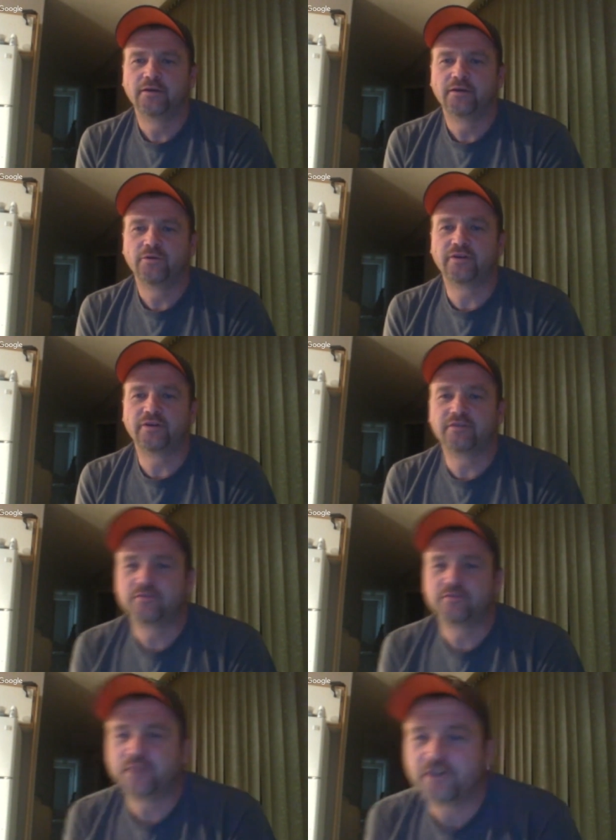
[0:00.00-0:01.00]
What
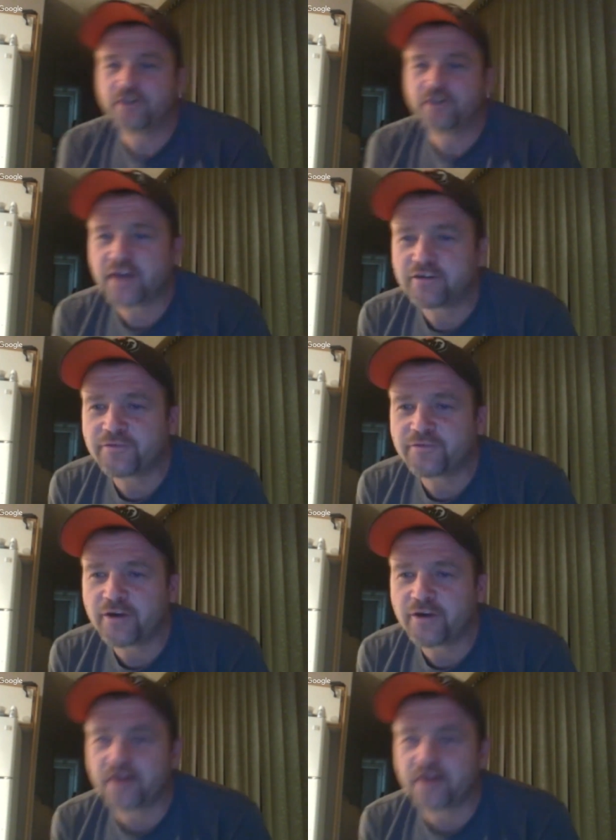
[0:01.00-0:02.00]
what your cows are for?
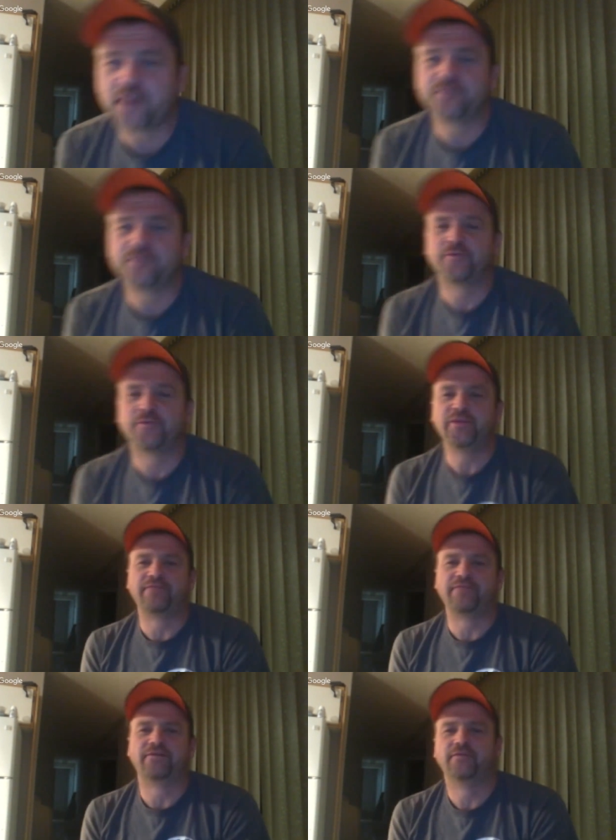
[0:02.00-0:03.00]
Our cows are for beef,
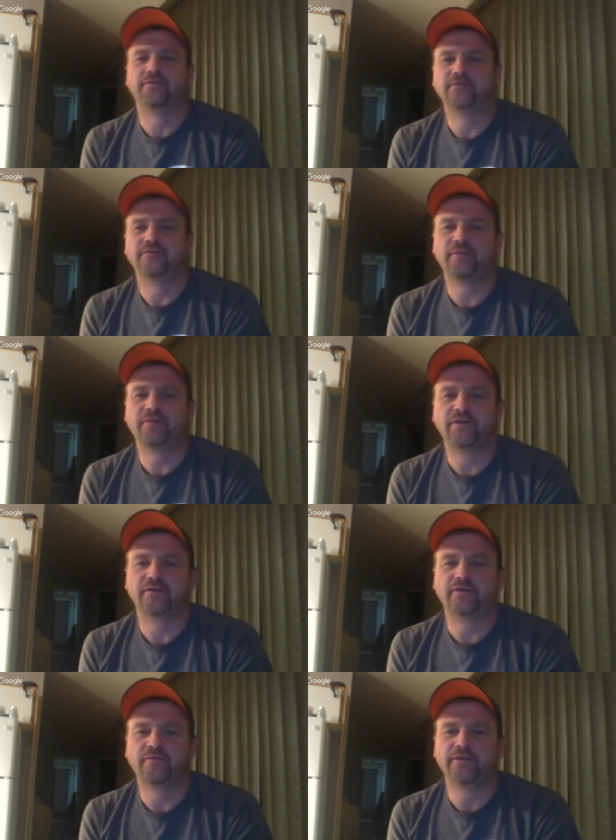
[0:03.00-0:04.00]
not
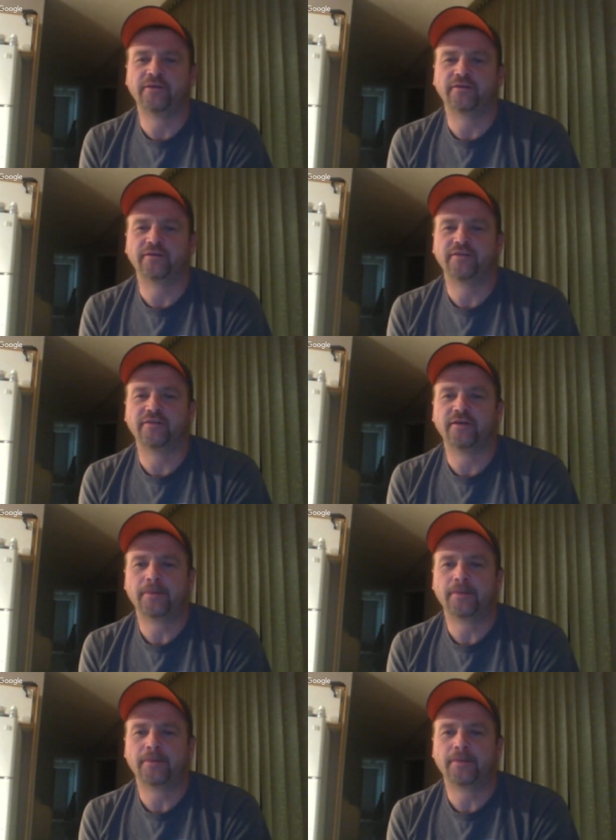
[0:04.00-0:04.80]
milk. No milkers here.